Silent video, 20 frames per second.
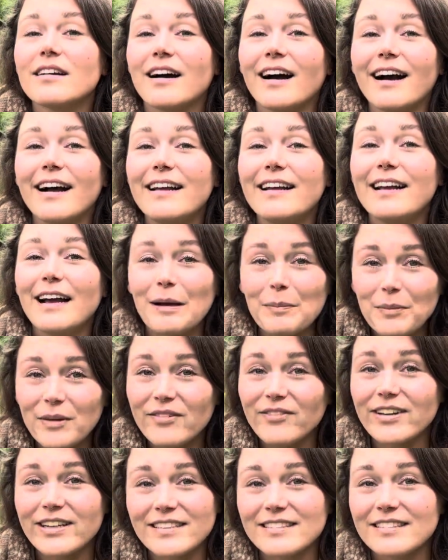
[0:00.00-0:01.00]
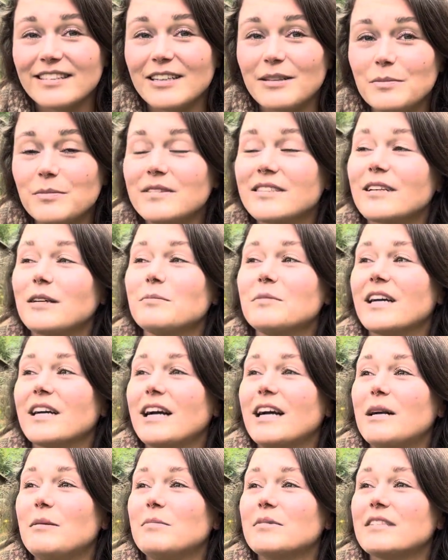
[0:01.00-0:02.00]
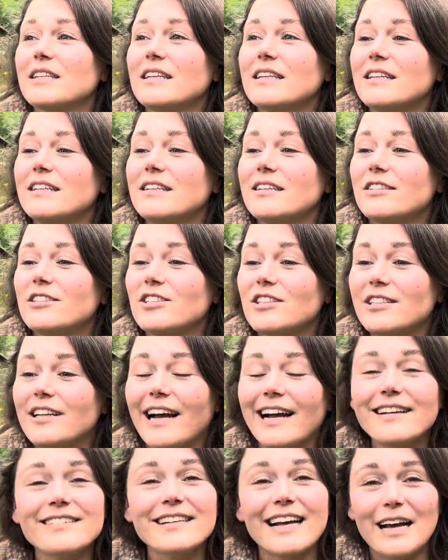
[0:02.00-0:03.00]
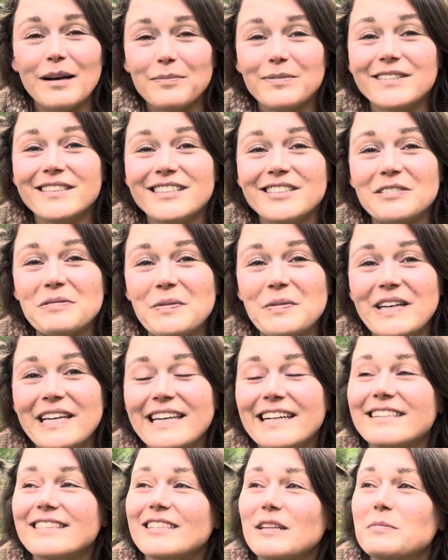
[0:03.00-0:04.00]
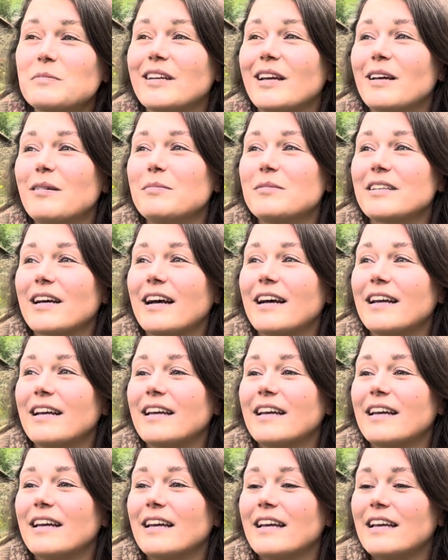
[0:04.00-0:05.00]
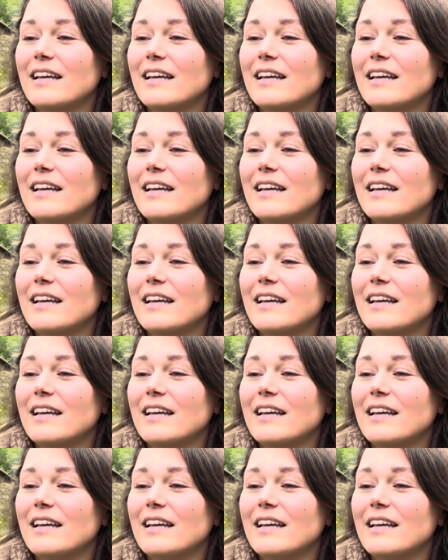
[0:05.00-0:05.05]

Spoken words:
I am the victim. Sometimes shit has happened to me, and sometimes I